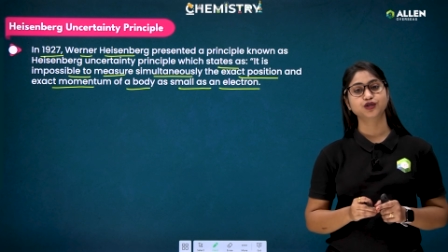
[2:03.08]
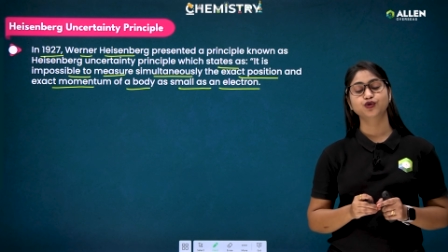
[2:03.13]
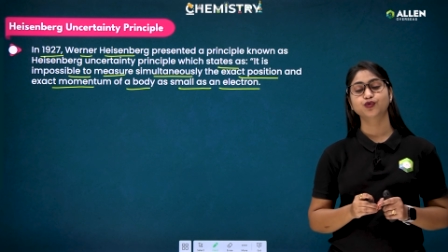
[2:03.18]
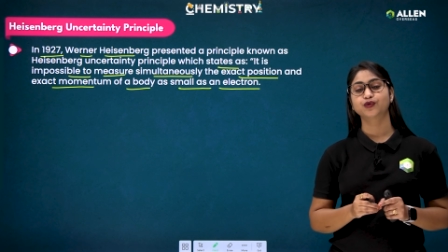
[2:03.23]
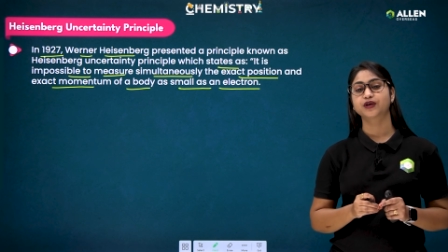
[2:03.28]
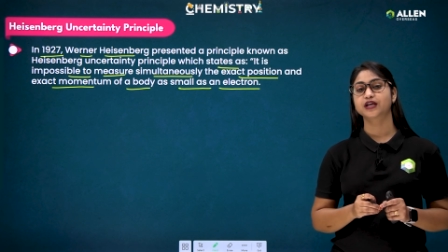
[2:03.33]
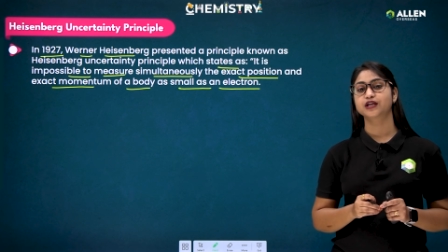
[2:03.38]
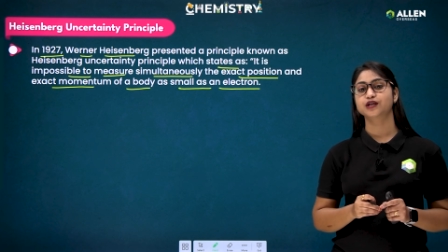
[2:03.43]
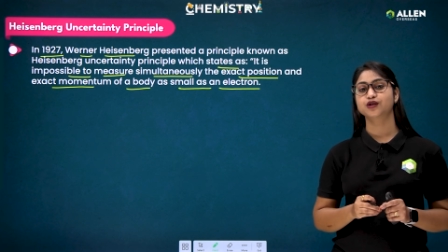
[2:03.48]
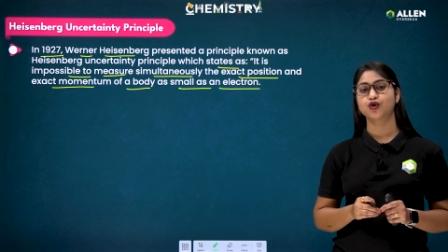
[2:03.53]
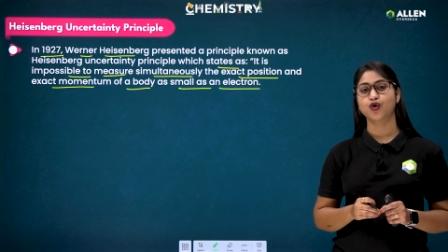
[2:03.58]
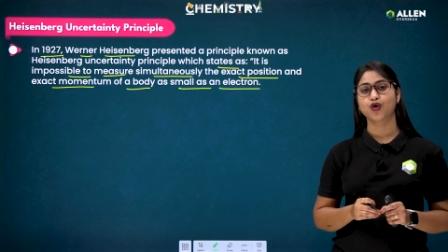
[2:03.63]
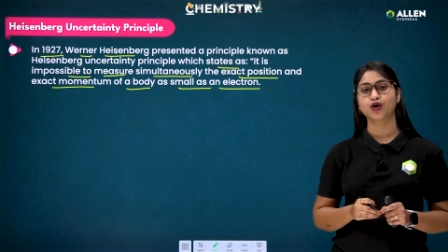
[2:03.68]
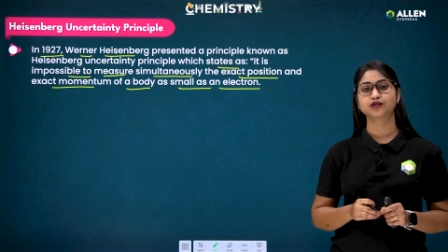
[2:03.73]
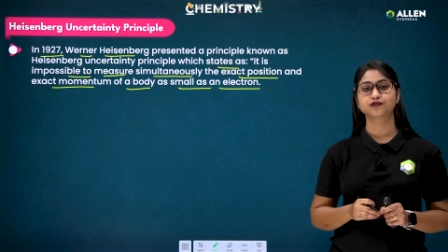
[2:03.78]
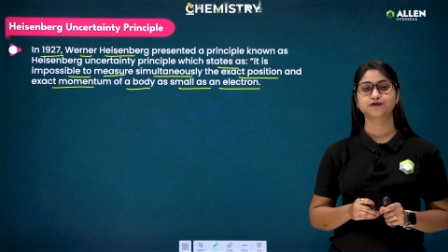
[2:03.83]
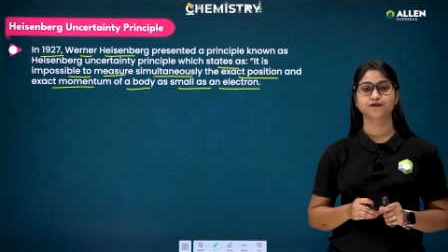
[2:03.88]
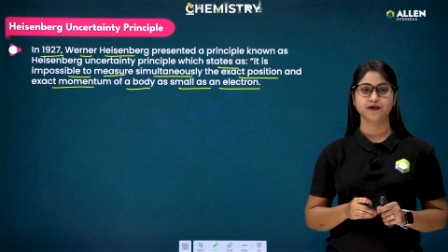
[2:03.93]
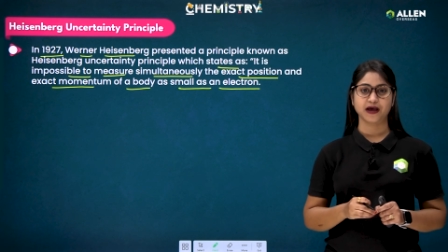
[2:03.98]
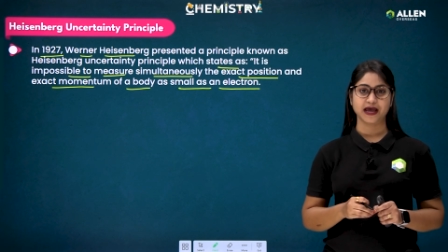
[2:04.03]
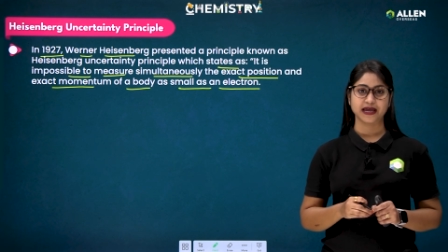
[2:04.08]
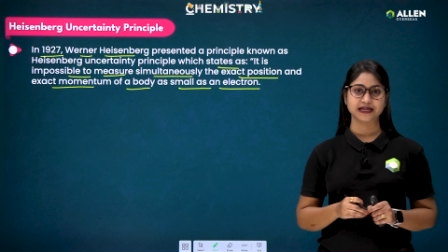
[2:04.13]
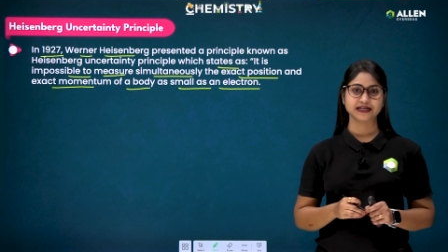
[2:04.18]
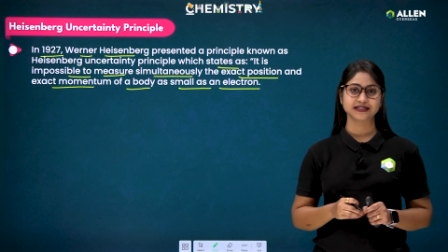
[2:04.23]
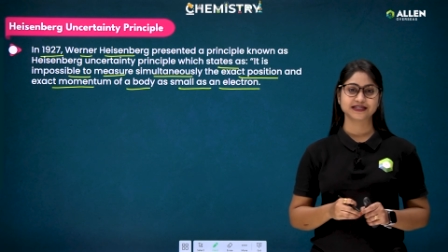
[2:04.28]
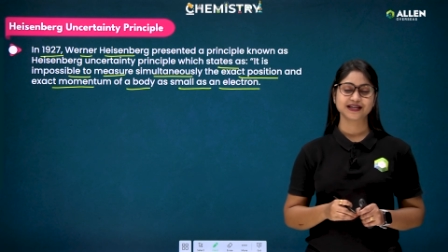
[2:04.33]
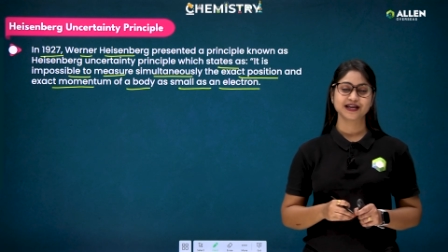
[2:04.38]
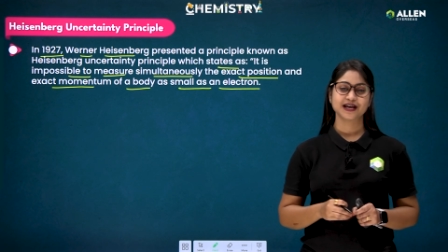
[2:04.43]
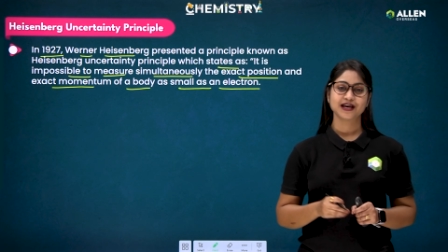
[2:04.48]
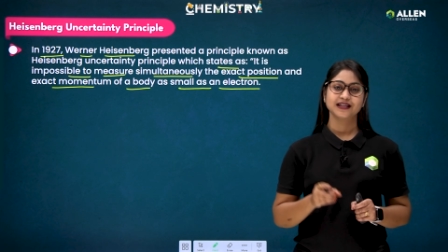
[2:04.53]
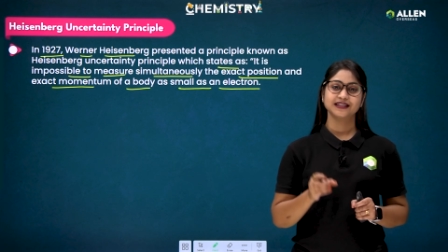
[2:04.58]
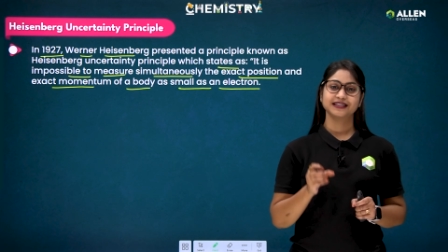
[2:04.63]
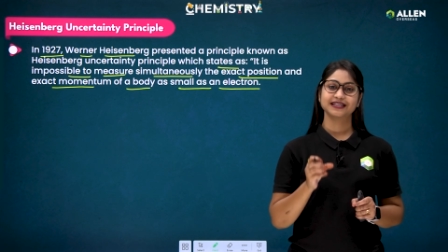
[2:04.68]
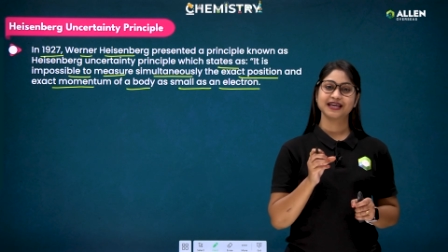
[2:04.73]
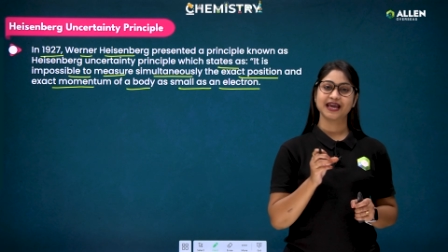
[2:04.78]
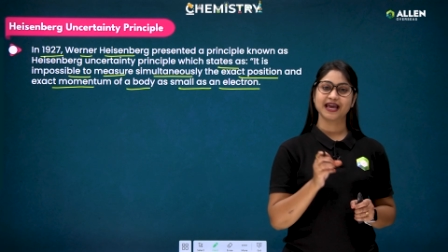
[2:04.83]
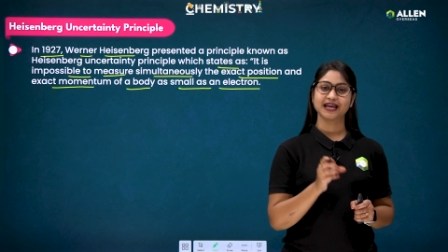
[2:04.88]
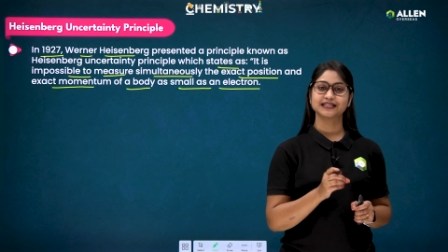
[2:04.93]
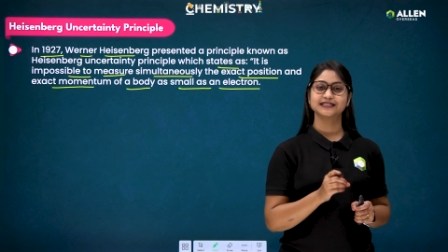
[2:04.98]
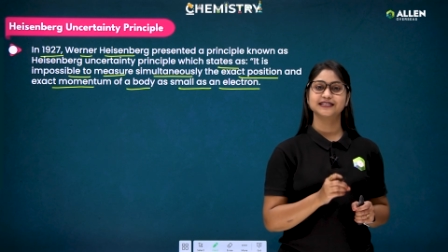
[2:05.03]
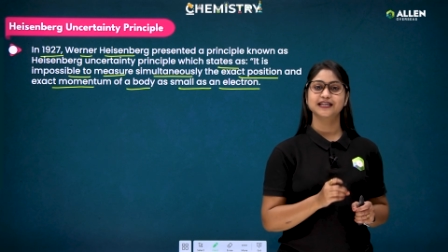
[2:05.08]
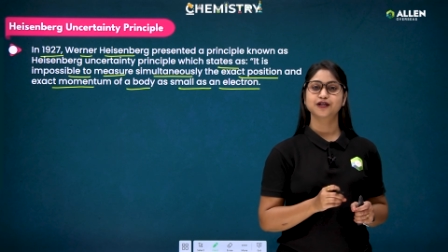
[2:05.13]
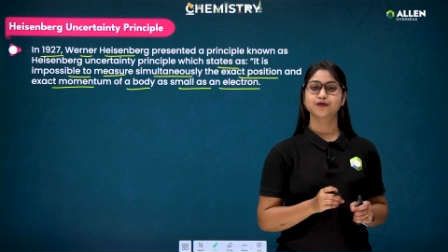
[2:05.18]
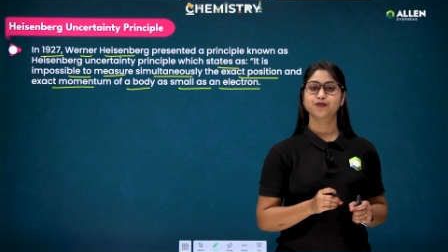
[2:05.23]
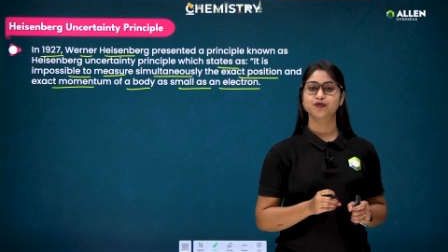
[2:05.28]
you cannot find the exact